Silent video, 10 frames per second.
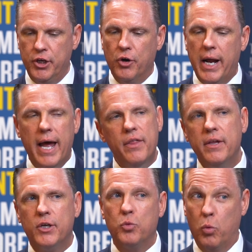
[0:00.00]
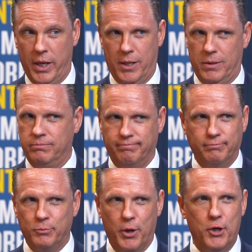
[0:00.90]
your ethics will,
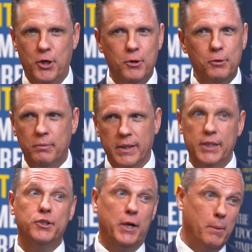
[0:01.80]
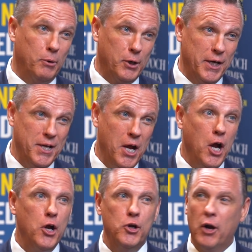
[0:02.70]
unless you're a hypocrite,
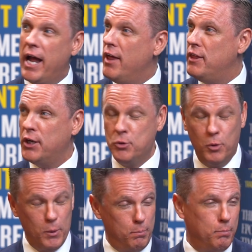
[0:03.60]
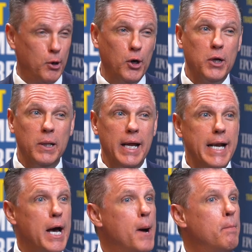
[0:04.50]
your ethics will
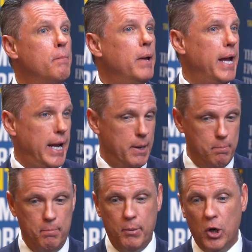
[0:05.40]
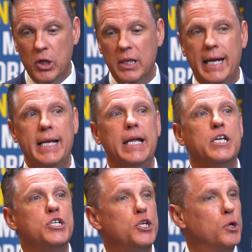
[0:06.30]
percolate up and percolate
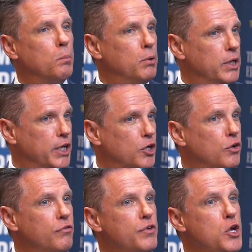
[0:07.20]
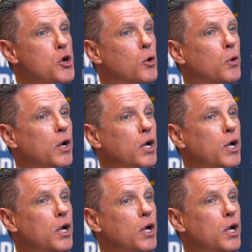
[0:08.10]
into your political view.